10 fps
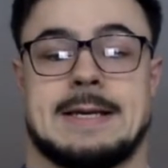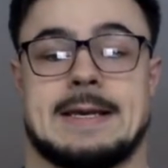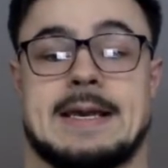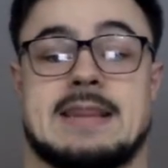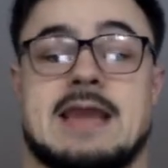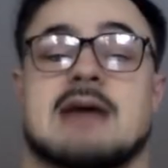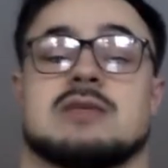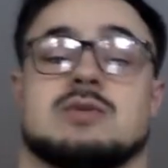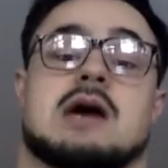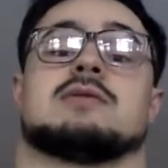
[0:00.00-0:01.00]
And that
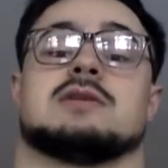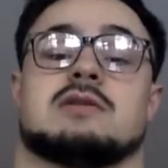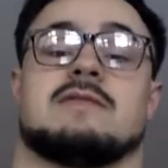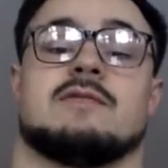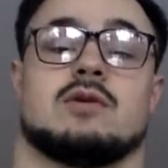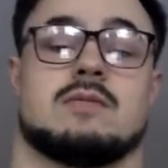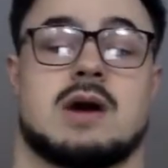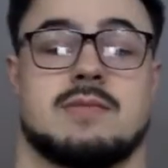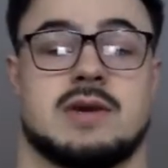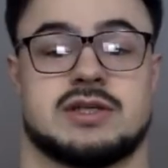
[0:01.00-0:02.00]
is what I was looking for in
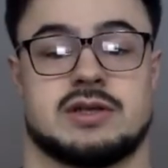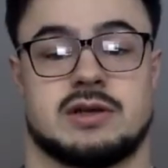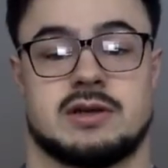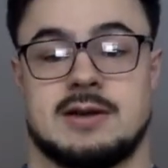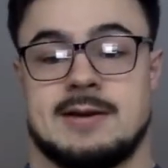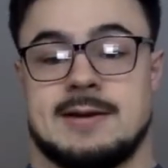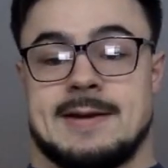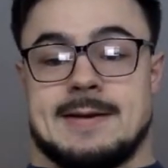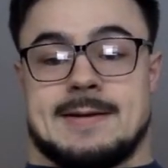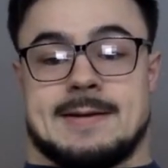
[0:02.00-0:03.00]
my mixture.
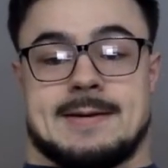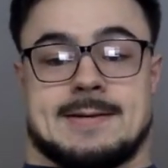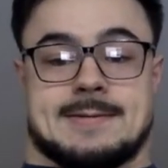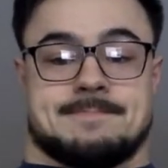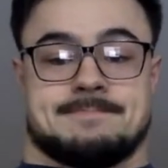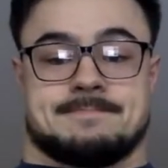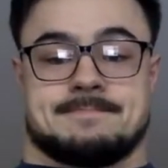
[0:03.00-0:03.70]
And